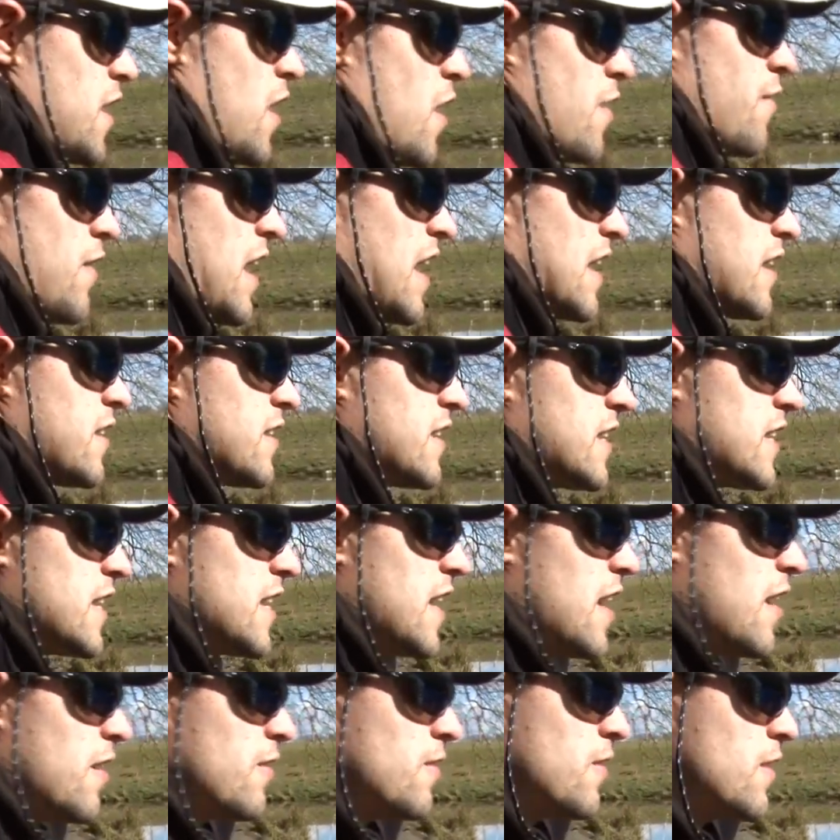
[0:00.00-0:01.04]
overhang on a
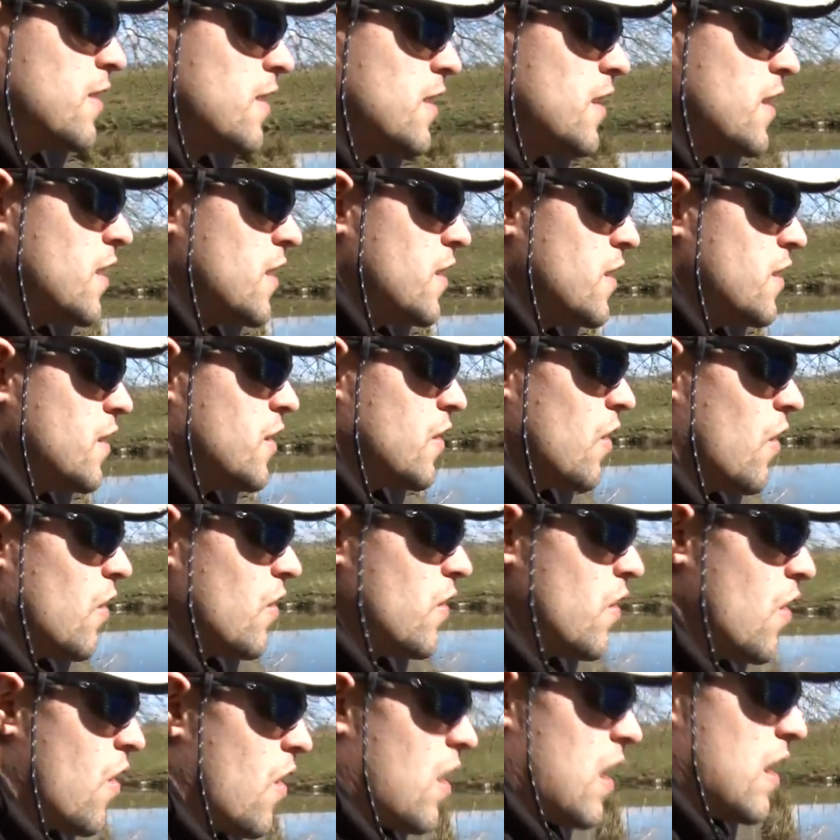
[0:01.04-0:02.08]
canal, you
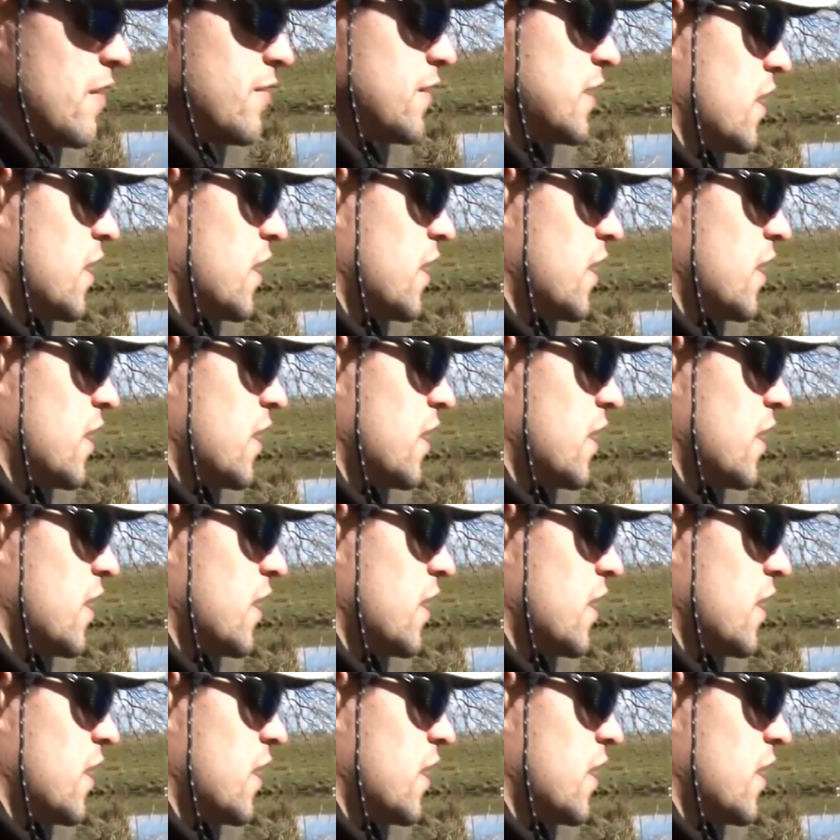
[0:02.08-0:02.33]
can't not have a